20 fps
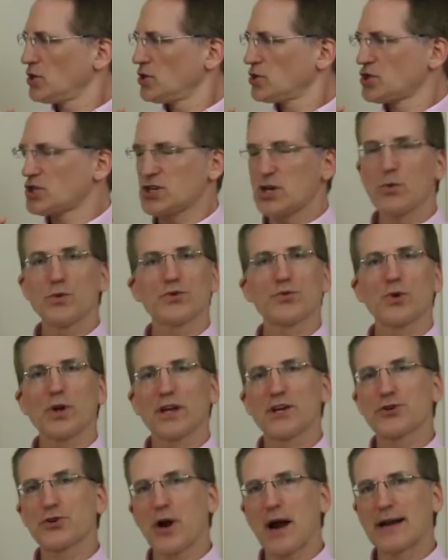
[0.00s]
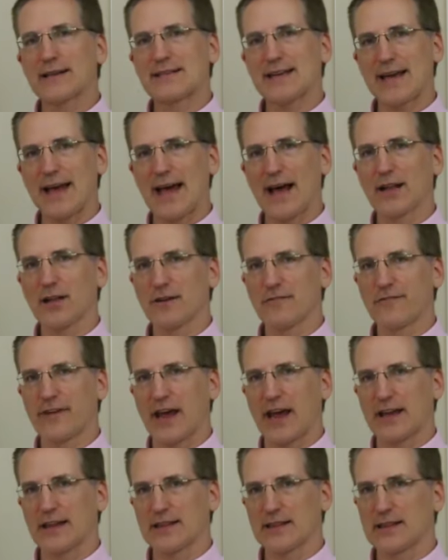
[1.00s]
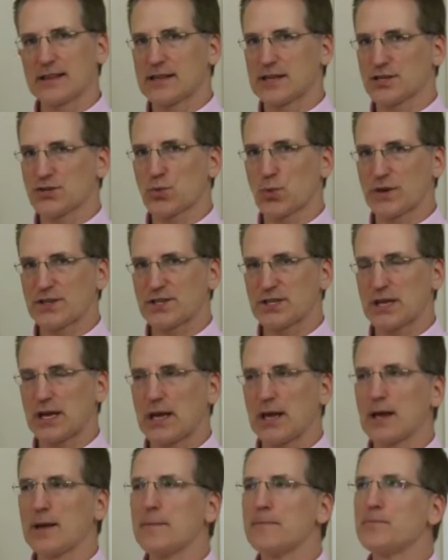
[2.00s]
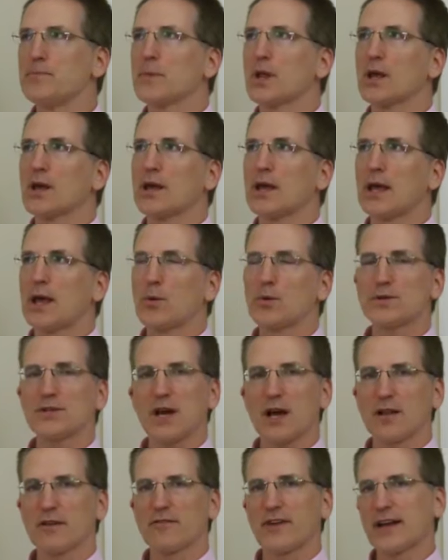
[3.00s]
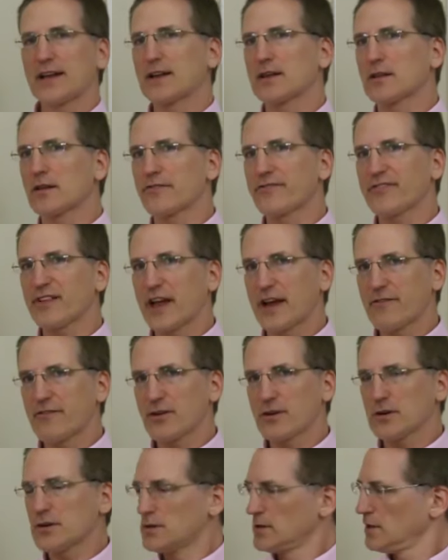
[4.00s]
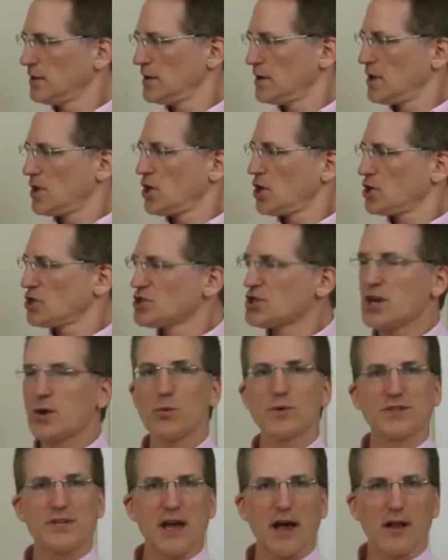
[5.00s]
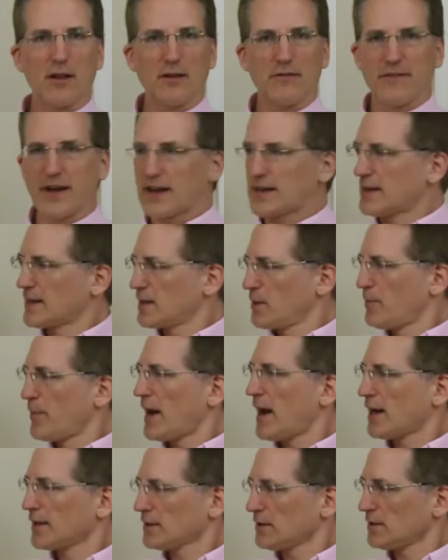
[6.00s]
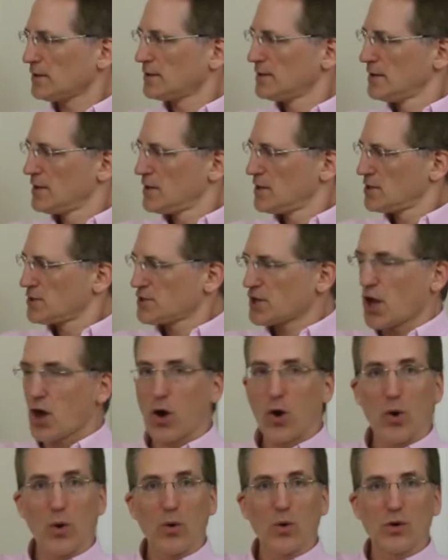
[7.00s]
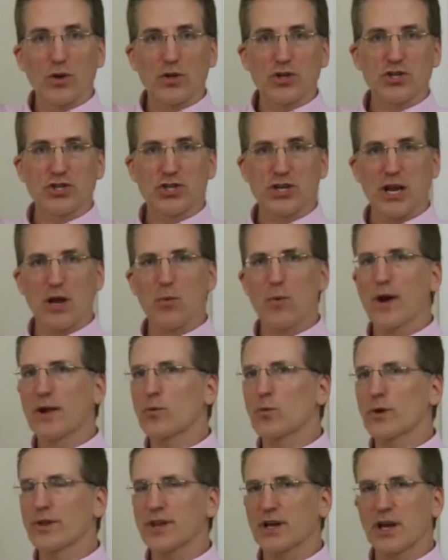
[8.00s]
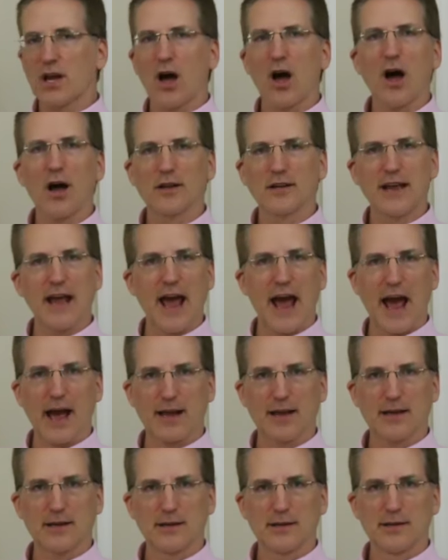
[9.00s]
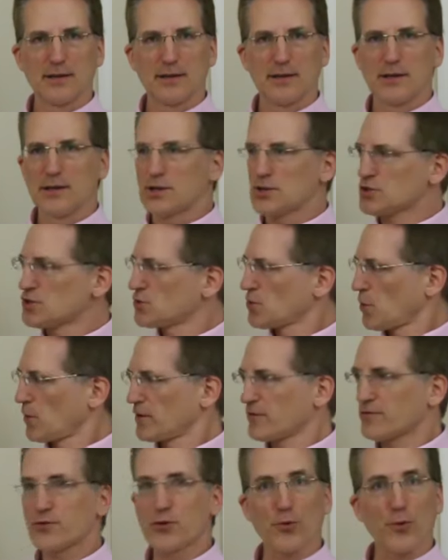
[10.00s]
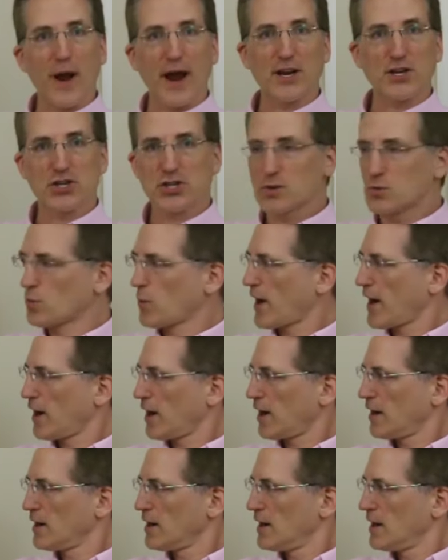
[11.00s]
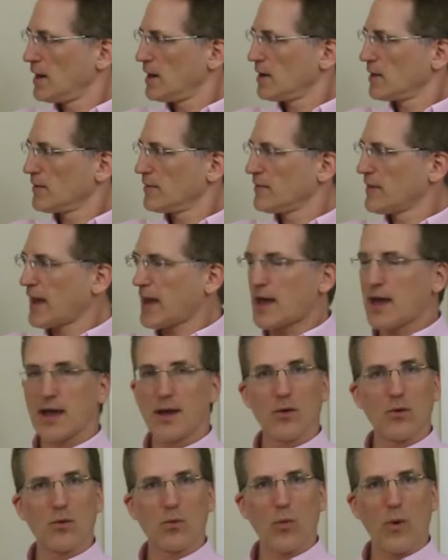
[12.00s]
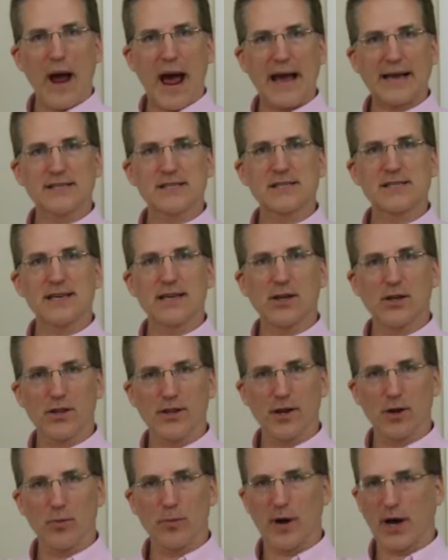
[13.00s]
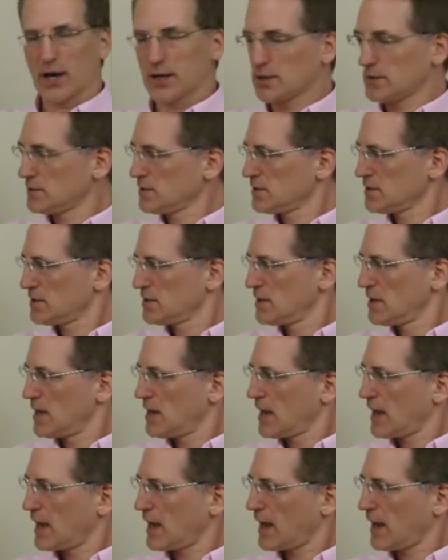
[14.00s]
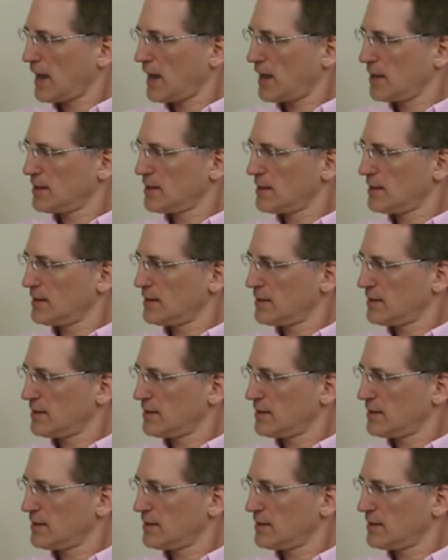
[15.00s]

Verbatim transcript: she was really trying to elevate this whiskey. He was elevating the flavor, she was elevating the bottle. So she went with a cognac sort of direction where they wax seal their bottles, and